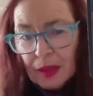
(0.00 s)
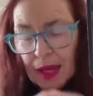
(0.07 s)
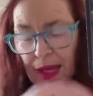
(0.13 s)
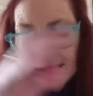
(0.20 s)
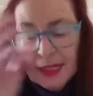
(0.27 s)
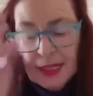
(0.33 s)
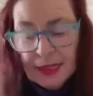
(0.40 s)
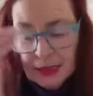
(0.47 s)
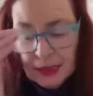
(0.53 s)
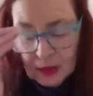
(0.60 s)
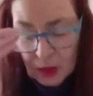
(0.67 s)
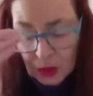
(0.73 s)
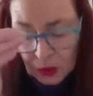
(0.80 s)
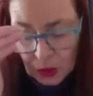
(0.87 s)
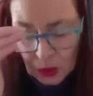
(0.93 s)
and he's
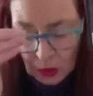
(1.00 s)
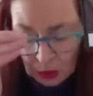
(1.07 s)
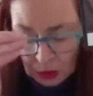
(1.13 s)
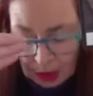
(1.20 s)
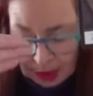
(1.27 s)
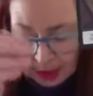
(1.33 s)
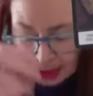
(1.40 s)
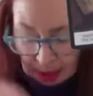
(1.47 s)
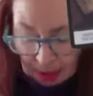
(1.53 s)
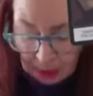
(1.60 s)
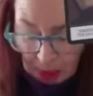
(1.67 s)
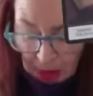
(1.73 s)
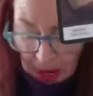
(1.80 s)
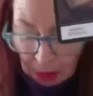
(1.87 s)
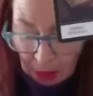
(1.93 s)
notoriously
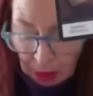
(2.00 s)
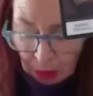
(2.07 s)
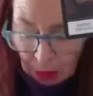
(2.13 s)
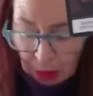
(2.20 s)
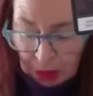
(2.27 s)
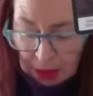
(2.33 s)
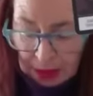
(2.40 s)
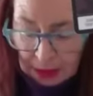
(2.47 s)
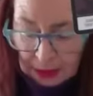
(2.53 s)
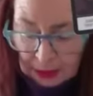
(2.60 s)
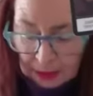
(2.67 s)
paranoid.